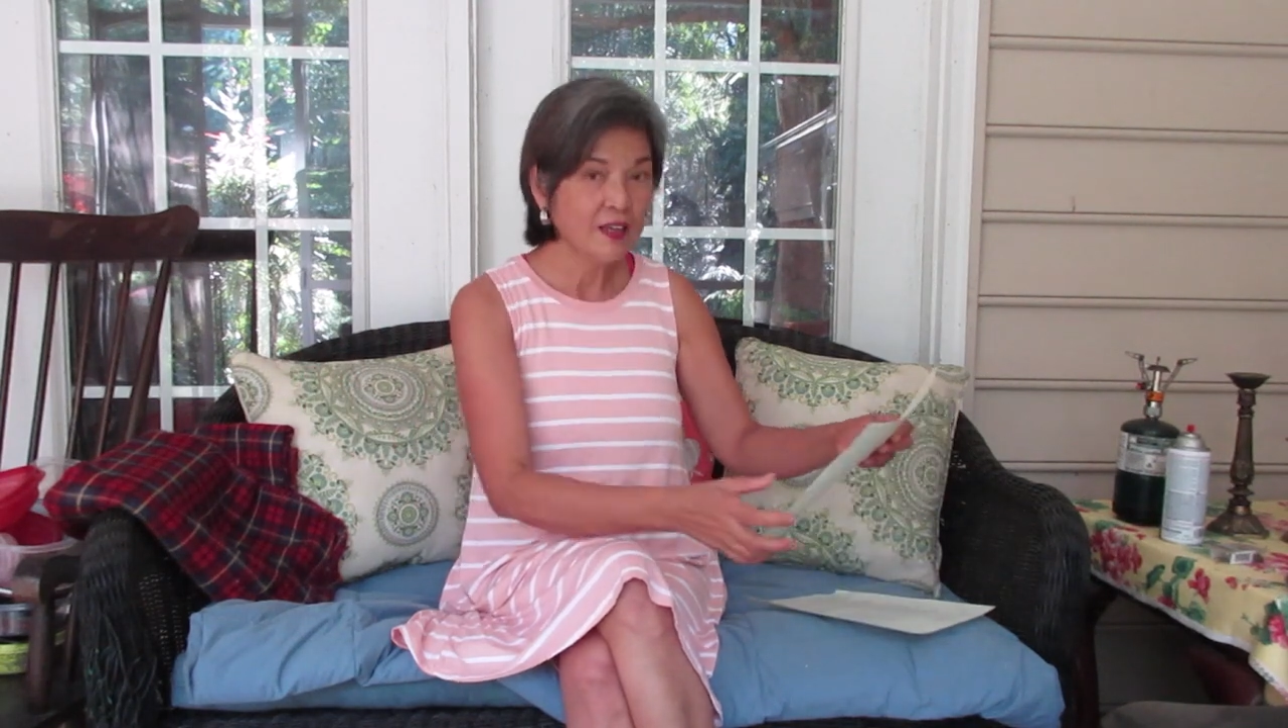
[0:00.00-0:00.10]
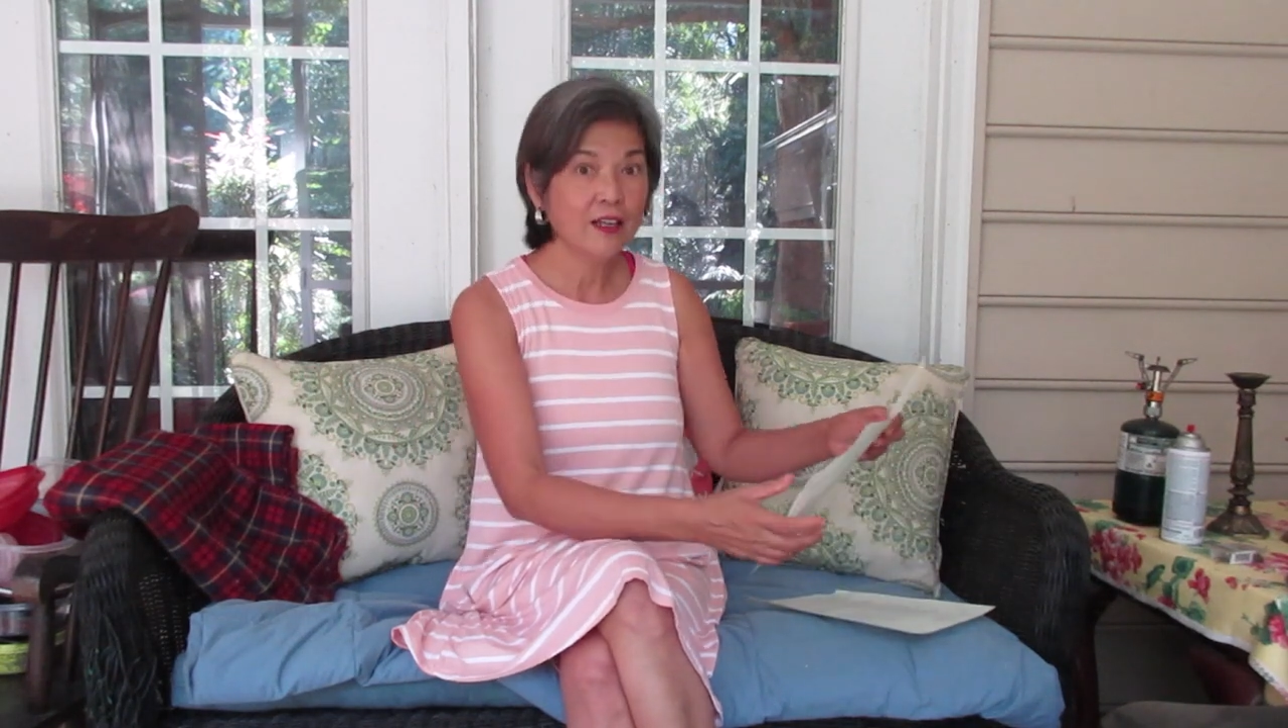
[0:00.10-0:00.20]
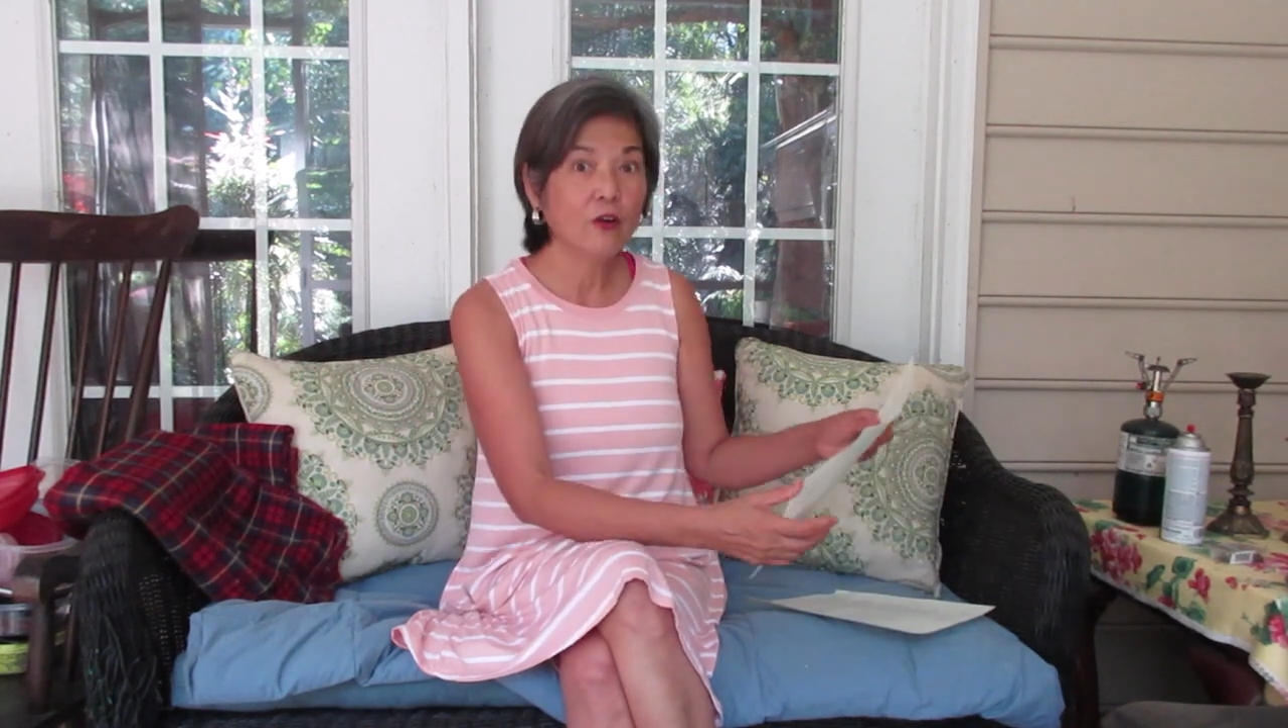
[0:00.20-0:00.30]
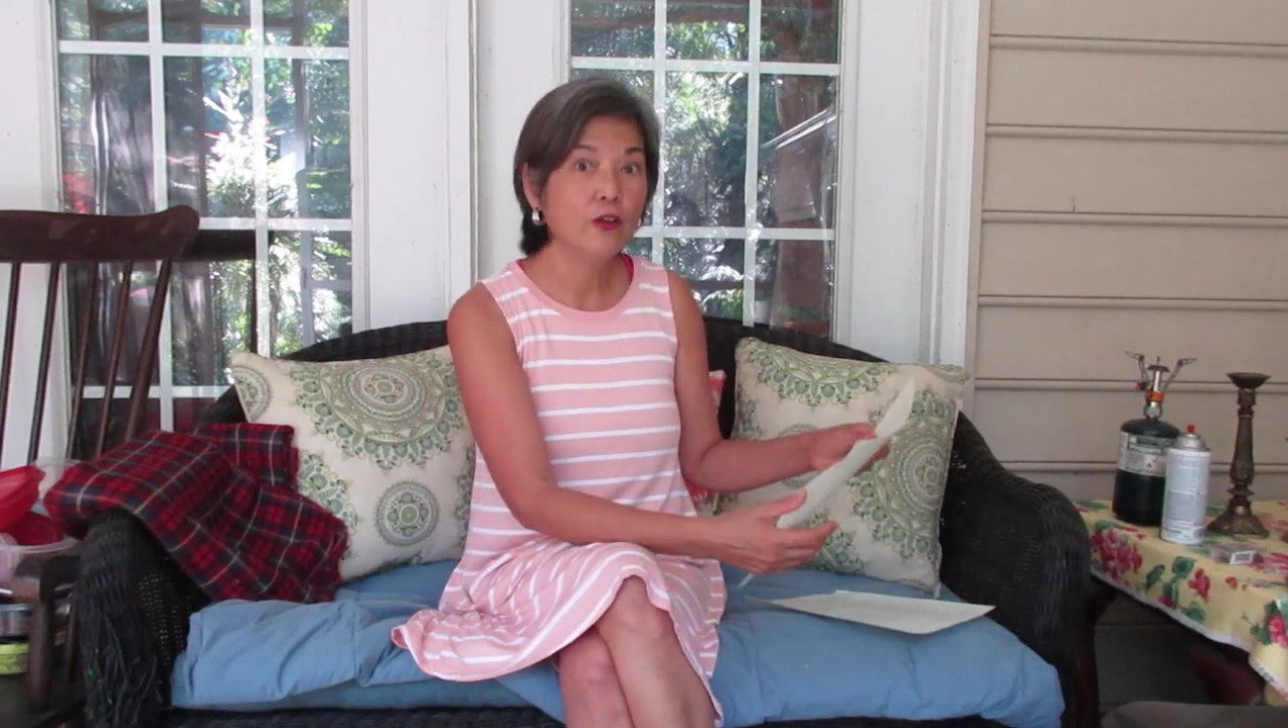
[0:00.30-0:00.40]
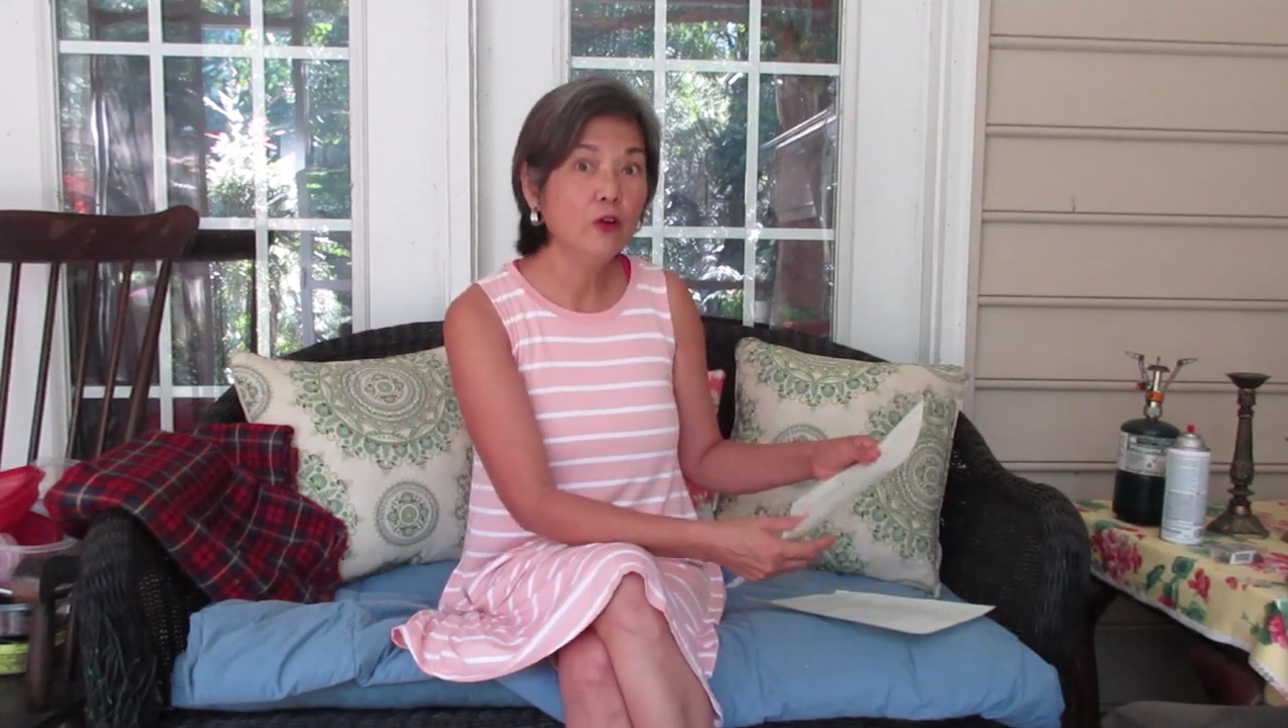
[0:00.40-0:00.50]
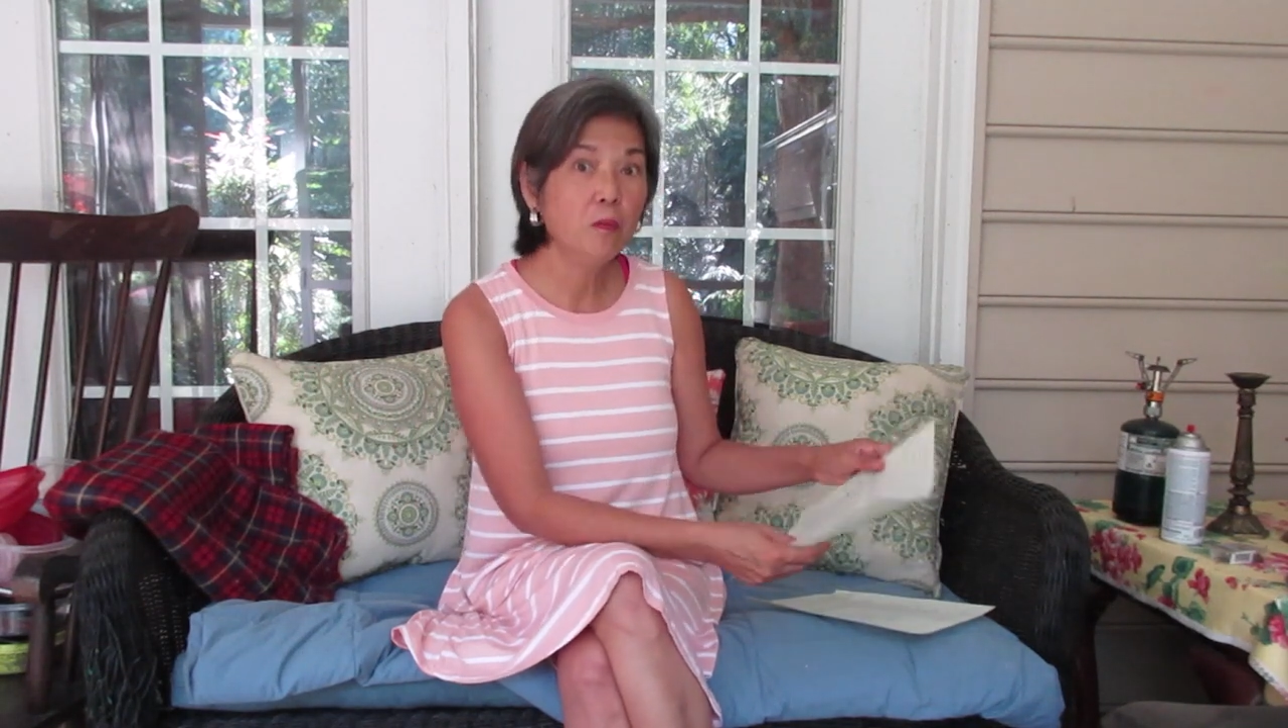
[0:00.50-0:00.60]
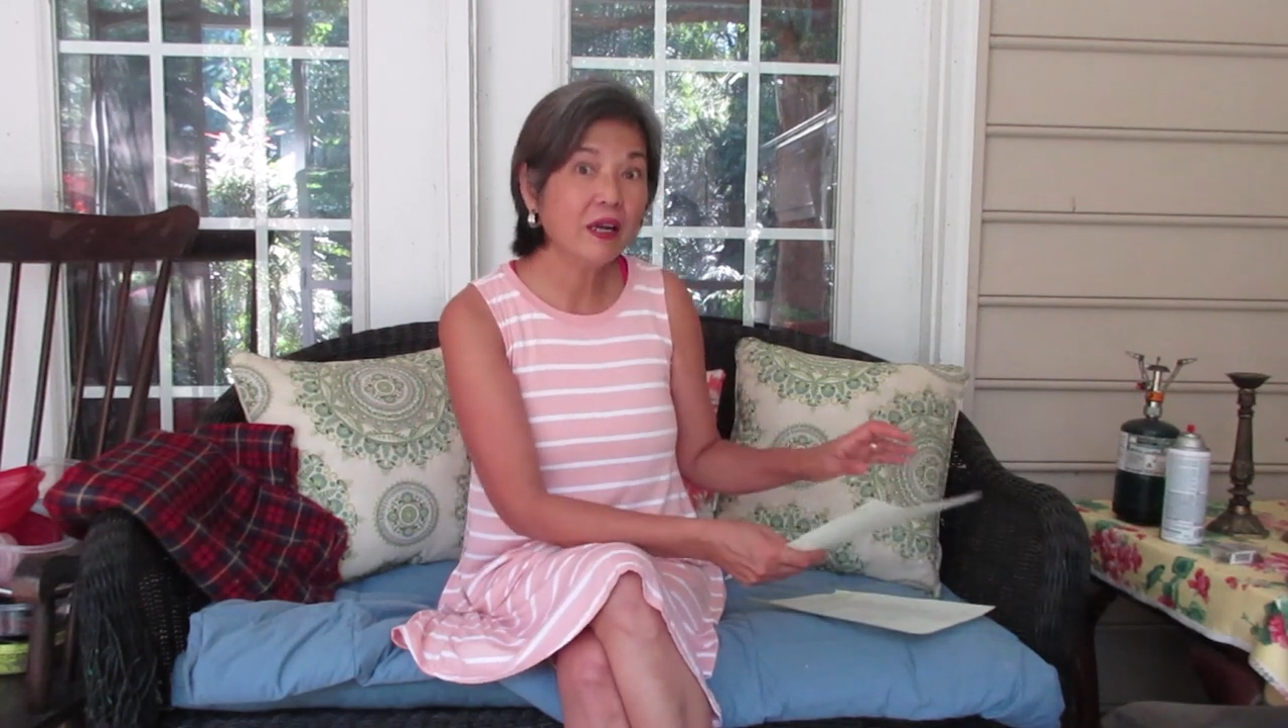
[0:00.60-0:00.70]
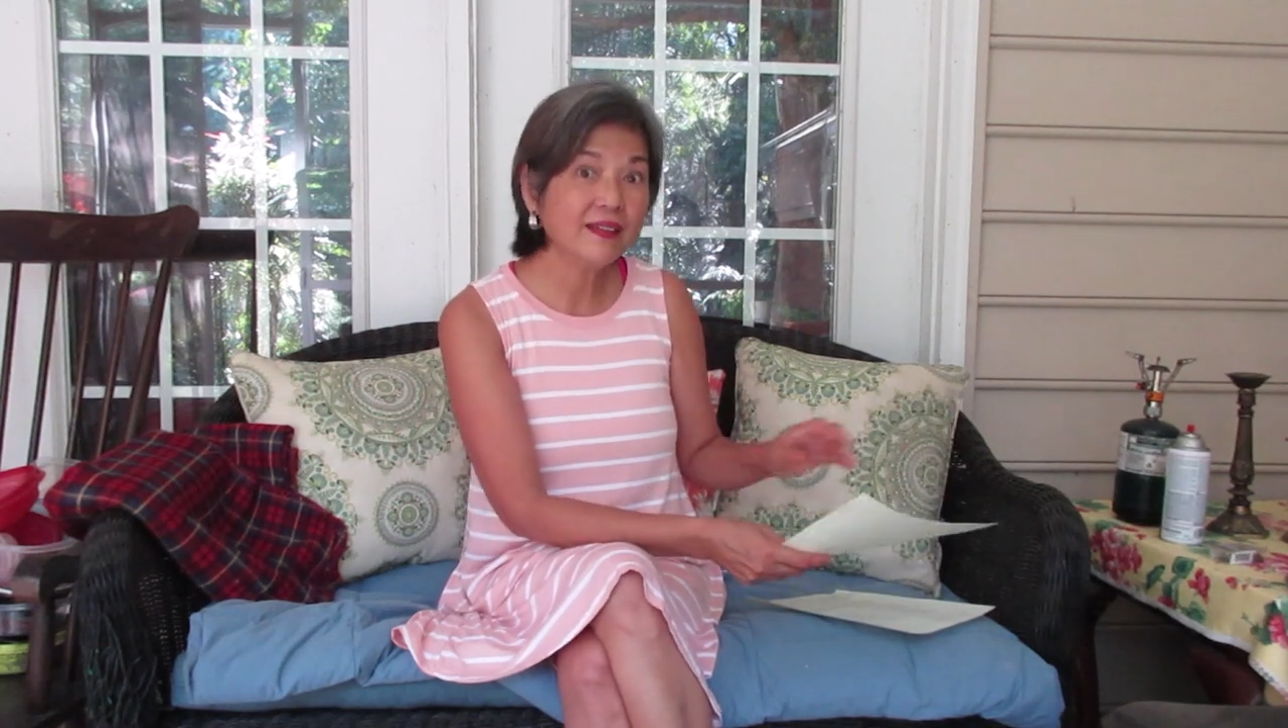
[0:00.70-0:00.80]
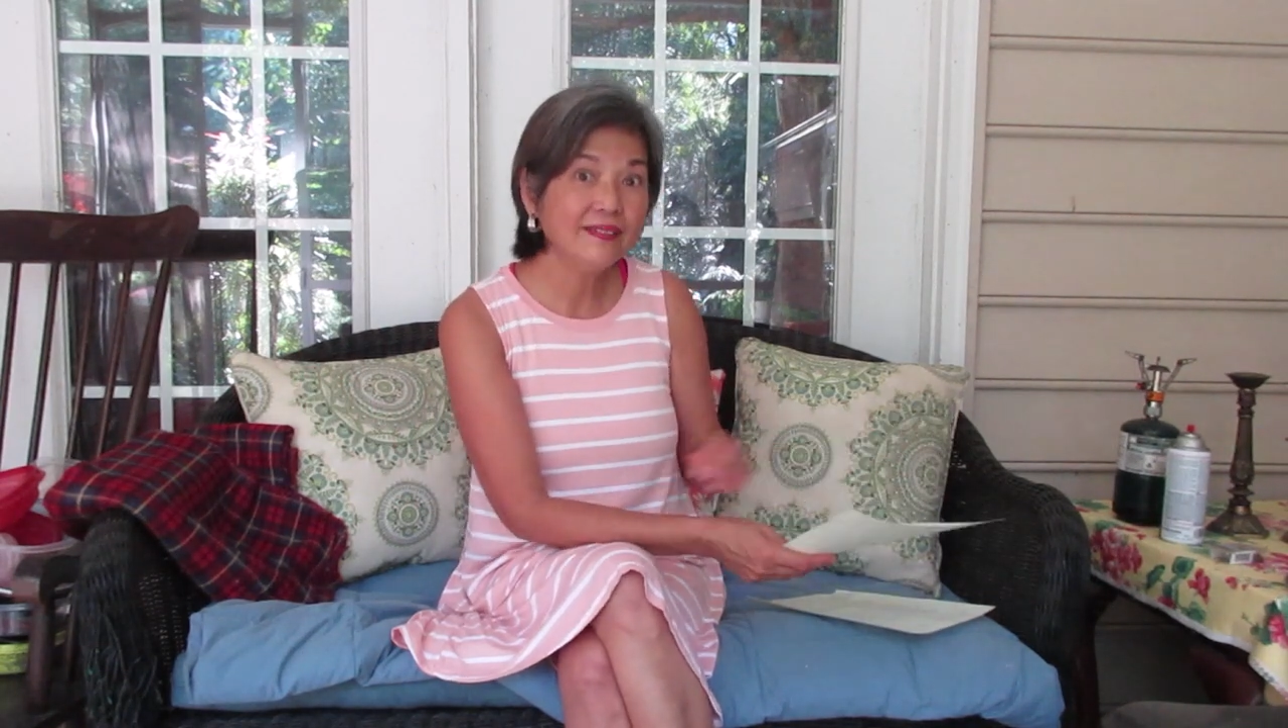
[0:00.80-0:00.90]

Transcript: Now you might